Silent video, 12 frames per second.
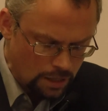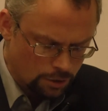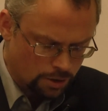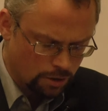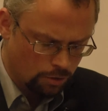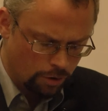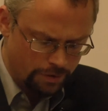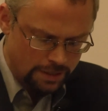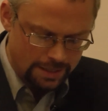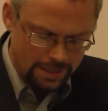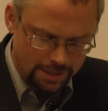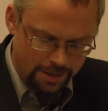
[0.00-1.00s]
So
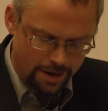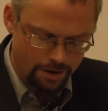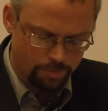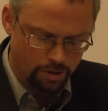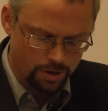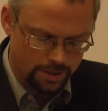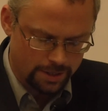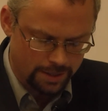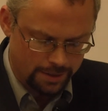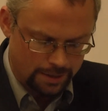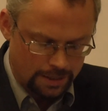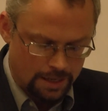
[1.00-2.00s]
obviously these kind of
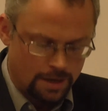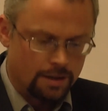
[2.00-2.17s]
policies